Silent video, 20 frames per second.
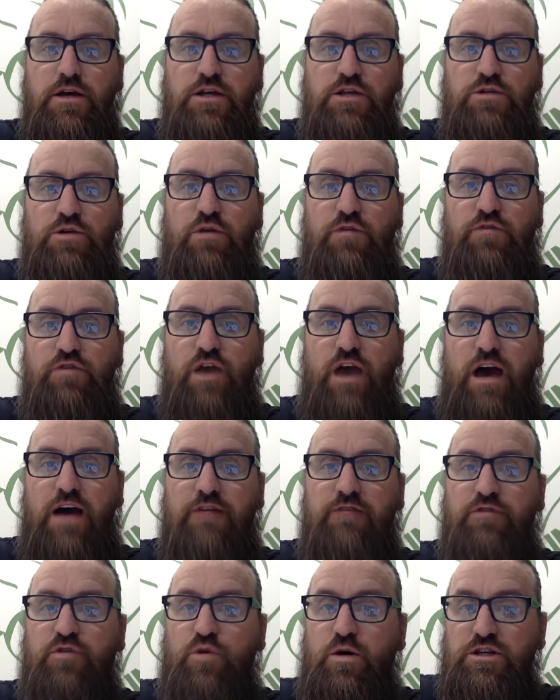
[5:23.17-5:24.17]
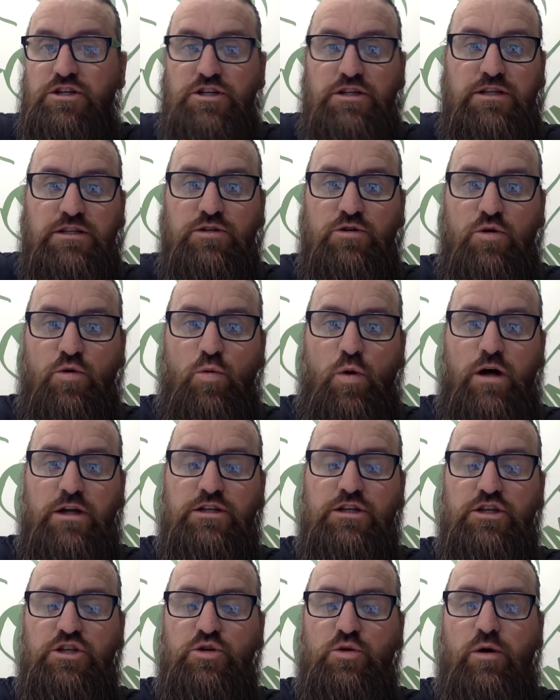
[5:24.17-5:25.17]
So if you have questions or
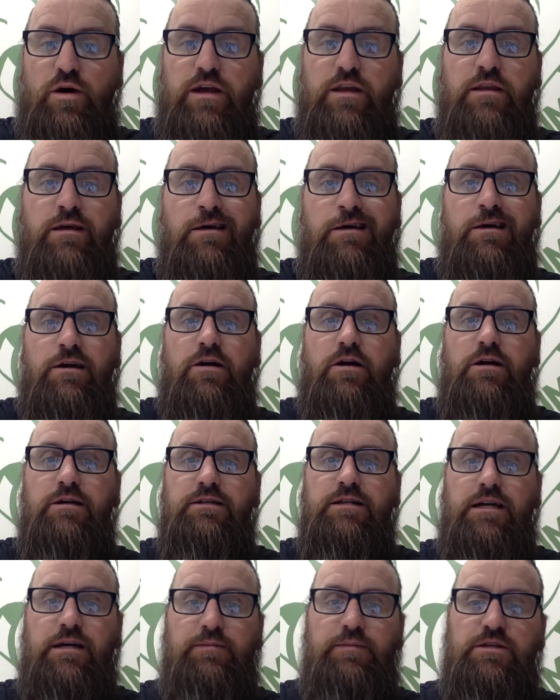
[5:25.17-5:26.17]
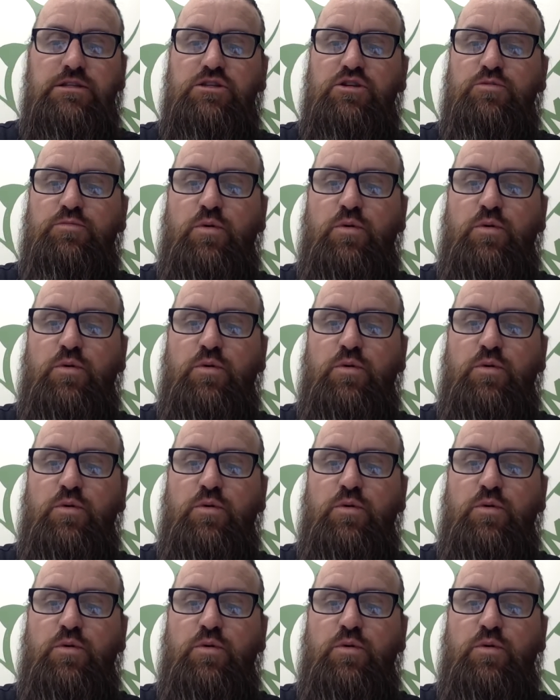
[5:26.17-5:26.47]
want to join, contact Mr.